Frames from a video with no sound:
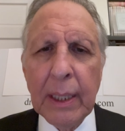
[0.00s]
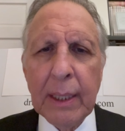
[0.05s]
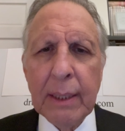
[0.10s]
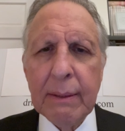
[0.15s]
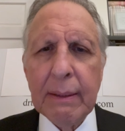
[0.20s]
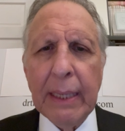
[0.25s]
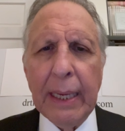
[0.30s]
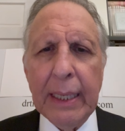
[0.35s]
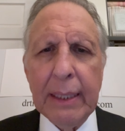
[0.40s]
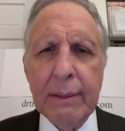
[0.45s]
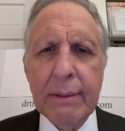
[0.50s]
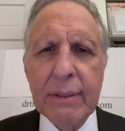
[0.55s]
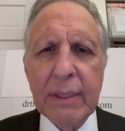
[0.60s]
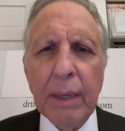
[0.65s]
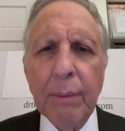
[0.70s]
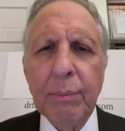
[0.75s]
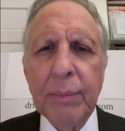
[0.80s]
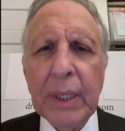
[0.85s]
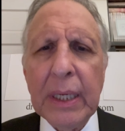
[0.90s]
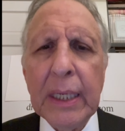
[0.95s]
that
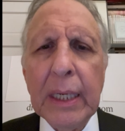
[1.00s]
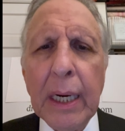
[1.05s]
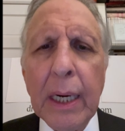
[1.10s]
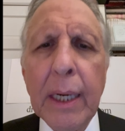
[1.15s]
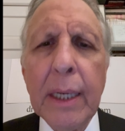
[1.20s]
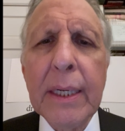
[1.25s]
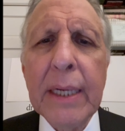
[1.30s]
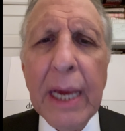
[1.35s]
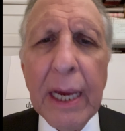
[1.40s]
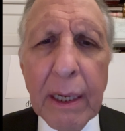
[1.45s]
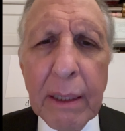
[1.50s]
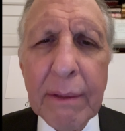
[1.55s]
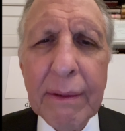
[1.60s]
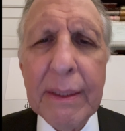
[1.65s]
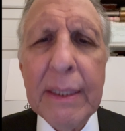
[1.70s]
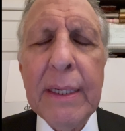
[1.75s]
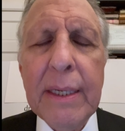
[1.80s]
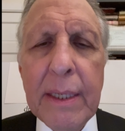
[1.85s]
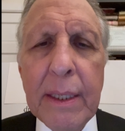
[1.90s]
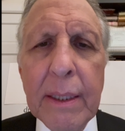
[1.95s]
something
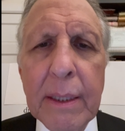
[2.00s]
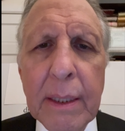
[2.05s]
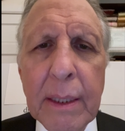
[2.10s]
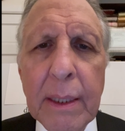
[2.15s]
unhealthy